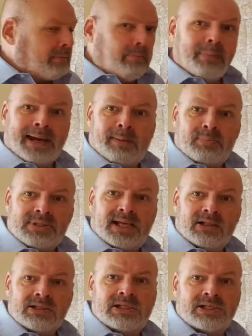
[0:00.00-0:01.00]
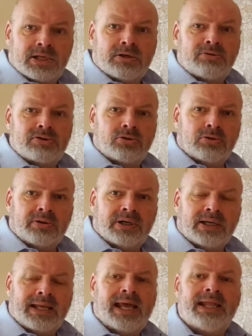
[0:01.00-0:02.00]
map tells its own
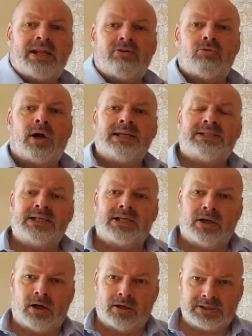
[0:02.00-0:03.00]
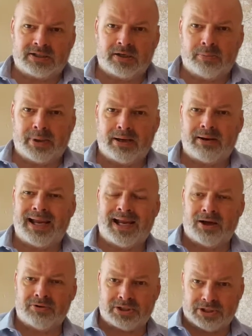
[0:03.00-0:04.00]
story. And in writing an article about
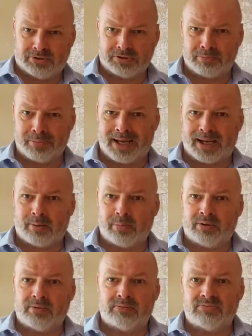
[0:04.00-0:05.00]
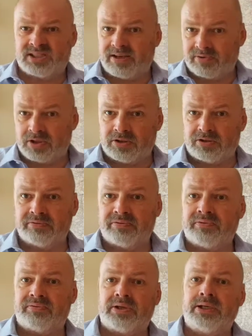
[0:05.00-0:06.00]
how to use a map,
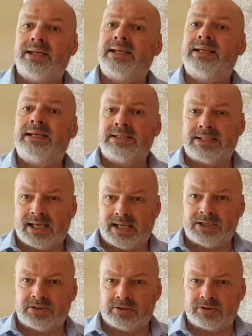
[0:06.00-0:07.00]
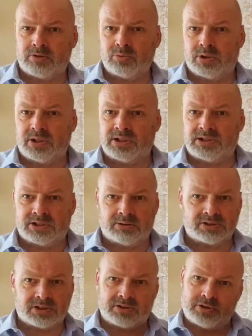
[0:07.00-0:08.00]
750 to 800 words, so
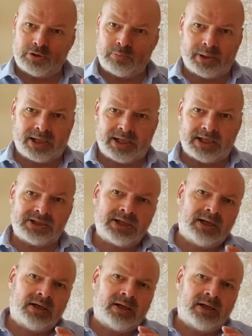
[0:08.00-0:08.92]
it's a two-page,